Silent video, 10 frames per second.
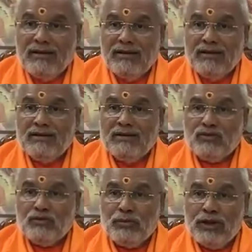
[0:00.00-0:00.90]
There is a
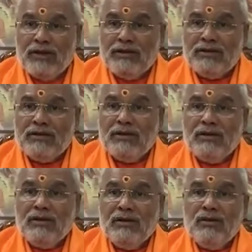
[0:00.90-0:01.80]

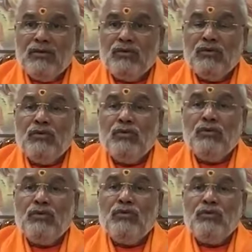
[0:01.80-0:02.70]
space
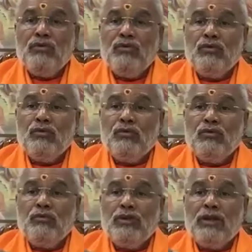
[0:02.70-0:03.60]
to
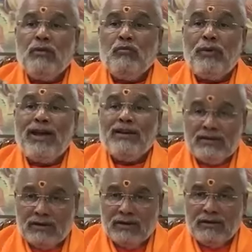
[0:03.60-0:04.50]
be
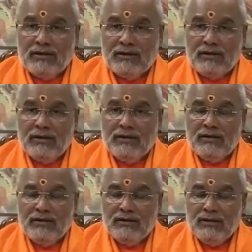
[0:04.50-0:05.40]
compassionate.
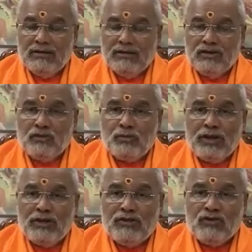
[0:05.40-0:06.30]
There is a
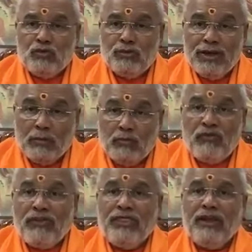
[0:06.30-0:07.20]
space to be
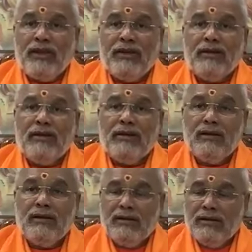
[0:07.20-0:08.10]
empathetic.
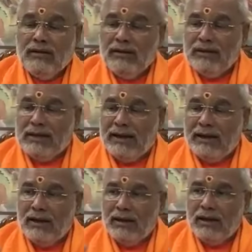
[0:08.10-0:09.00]

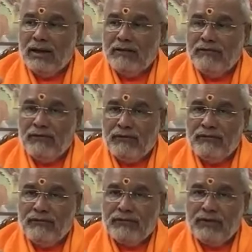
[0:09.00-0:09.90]
That life
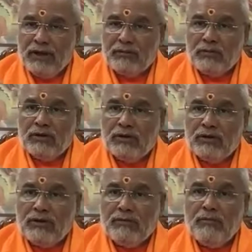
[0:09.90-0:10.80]
of
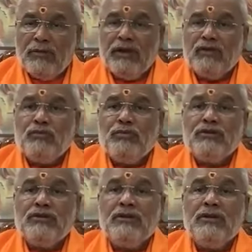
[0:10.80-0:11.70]
dharma makes
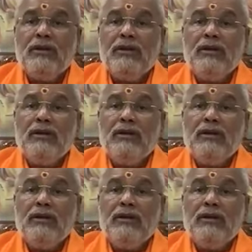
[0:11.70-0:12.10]
person